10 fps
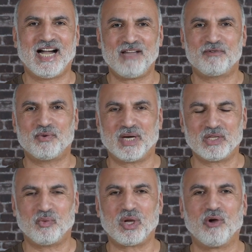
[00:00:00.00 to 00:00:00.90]
Hi
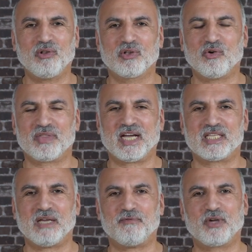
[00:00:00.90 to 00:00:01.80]
everyone, we all know
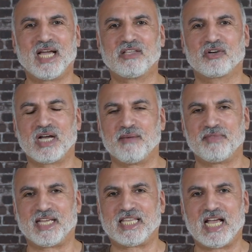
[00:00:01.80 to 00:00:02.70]
that if you get a
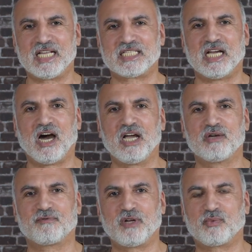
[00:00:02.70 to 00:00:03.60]
RAM that has a
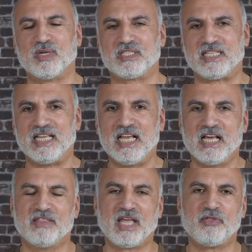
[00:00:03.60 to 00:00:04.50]
higher frequency
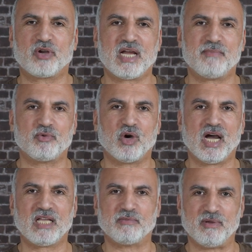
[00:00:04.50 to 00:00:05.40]
than the RAM you
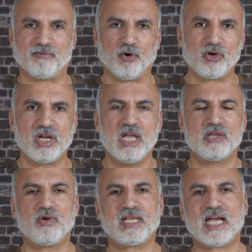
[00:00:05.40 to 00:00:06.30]
had before,
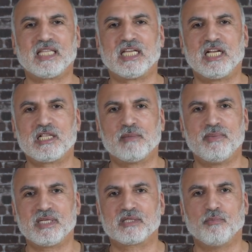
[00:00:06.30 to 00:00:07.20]
you'll get a little
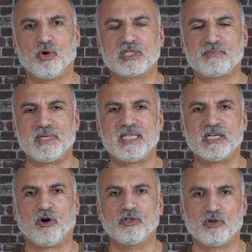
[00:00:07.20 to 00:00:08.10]
bit more
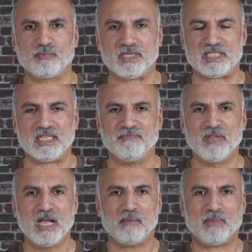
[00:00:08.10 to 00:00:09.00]
speed on your PC.
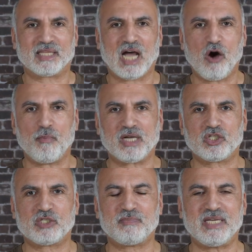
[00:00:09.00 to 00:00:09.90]
But how
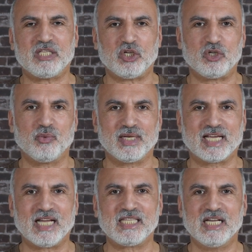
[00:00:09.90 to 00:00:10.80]
much speed you will
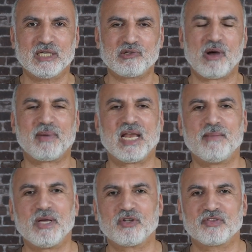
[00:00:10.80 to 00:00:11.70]
get, so I'm
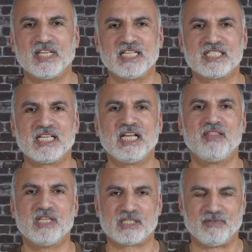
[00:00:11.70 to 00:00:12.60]
gonna measure this
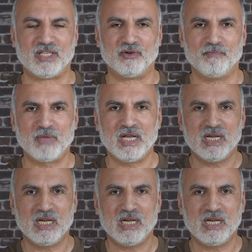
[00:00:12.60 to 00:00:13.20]
in this video.